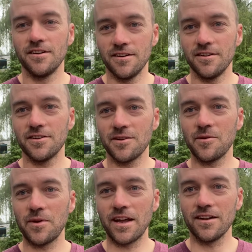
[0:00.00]
you're going to be
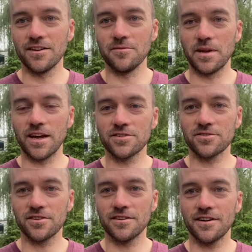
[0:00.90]
paying a little bit
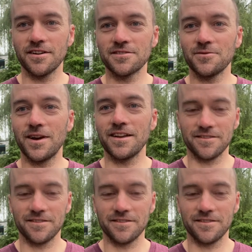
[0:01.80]
extra sweat.